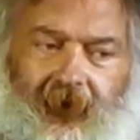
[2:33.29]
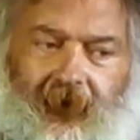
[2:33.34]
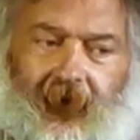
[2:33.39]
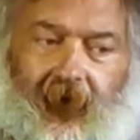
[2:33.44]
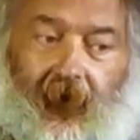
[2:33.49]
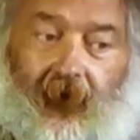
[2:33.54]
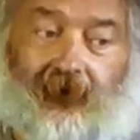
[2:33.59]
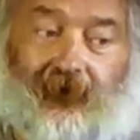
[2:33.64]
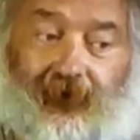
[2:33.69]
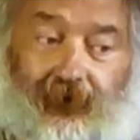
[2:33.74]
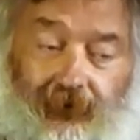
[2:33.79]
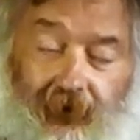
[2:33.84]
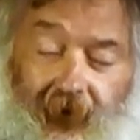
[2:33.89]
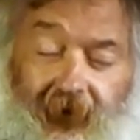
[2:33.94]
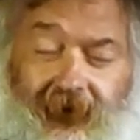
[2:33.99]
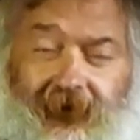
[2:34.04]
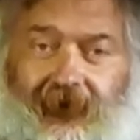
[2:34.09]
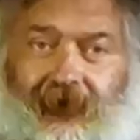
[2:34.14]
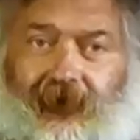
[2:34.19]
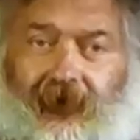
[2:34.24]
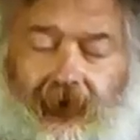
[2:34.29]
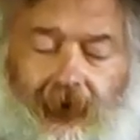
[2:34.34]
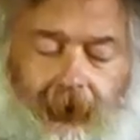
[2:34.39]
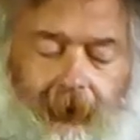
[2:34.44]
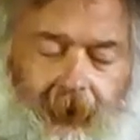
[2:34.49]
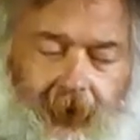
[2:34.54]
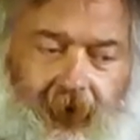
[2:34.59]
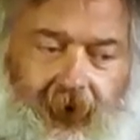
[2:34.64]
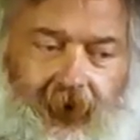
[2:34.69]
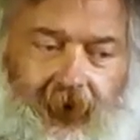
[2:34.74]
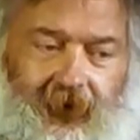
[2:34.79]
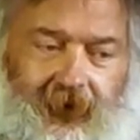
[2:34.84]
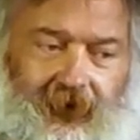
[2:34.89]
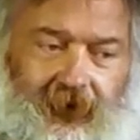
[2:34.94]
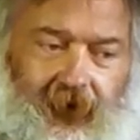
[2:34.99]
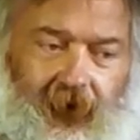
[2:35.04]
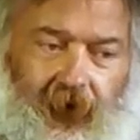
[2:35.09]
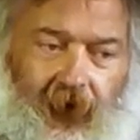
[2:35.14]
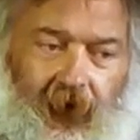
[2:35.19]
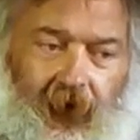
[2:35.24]
The answer is that
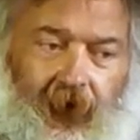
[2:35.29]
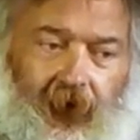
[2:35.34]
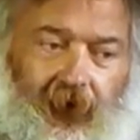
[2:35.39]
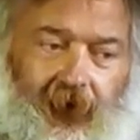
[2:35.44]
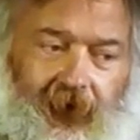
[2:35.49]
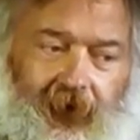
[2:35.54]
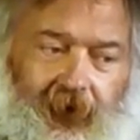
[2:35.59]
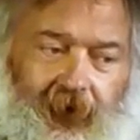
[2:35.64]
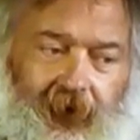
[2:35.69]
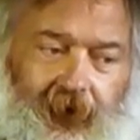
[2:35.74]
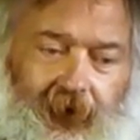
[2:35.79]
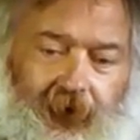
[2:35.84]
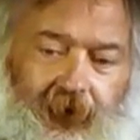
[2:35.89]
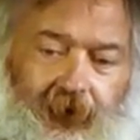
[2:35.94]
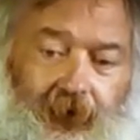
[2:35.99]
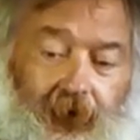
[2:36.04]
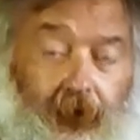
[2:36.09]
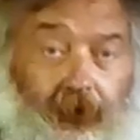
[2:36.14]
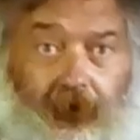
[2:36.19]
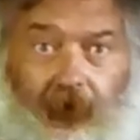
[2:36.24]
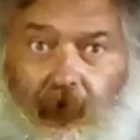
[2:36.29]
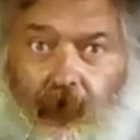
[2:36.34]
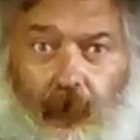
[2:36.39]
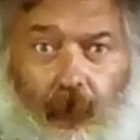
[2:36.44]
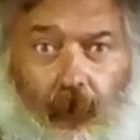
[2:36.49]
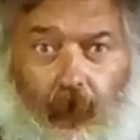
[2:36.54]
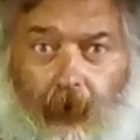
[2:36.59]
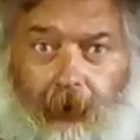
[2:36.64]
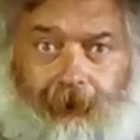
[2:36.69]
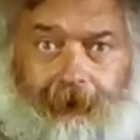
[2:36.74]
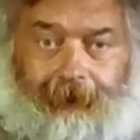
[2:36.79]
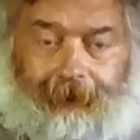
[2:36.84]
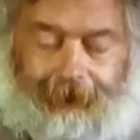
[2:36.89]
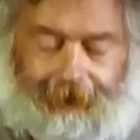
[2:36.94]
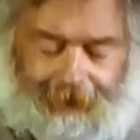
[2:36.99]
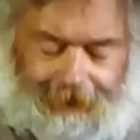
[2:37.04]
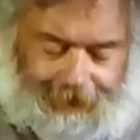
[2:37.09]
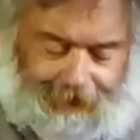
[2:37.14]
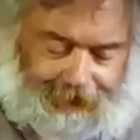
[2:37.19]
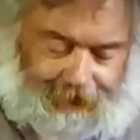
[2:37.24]
I know the law,
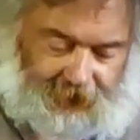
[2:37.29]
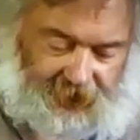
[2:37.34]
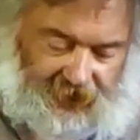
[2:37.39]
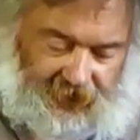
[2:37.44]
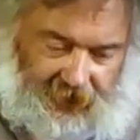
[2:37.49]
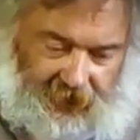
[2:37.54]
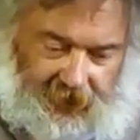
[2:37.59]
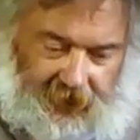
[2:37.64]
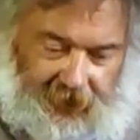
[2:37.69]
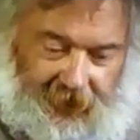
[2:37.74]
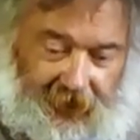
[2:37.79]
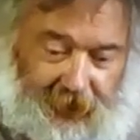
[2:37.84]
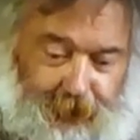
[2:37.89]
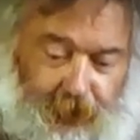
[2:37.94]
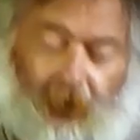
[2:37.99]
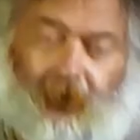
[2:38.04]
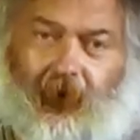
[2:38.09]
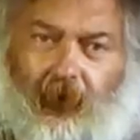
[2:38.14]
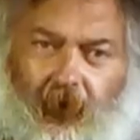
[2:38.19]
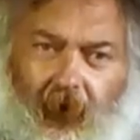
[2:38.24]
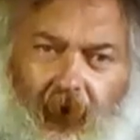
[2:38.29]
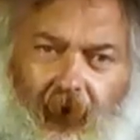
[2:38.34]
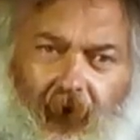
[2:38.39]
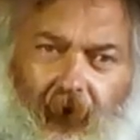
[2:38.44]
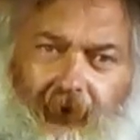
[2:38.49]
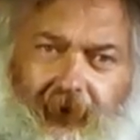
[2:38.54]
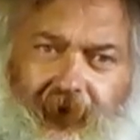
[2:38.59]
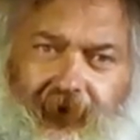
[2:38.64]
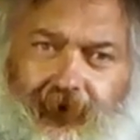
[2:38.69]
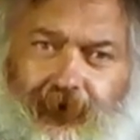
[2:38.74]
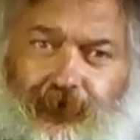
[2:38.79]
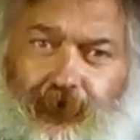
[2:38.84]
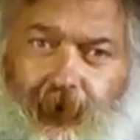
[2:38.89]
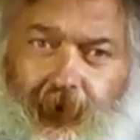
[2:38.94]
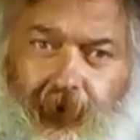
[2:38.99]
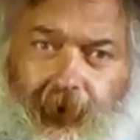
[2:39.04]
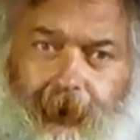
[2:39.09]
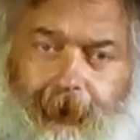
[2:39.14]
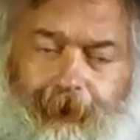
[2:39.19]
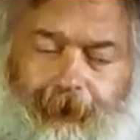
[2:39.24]
and that's probably what got me into
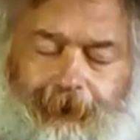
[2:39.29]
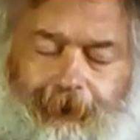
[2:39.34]
trouble.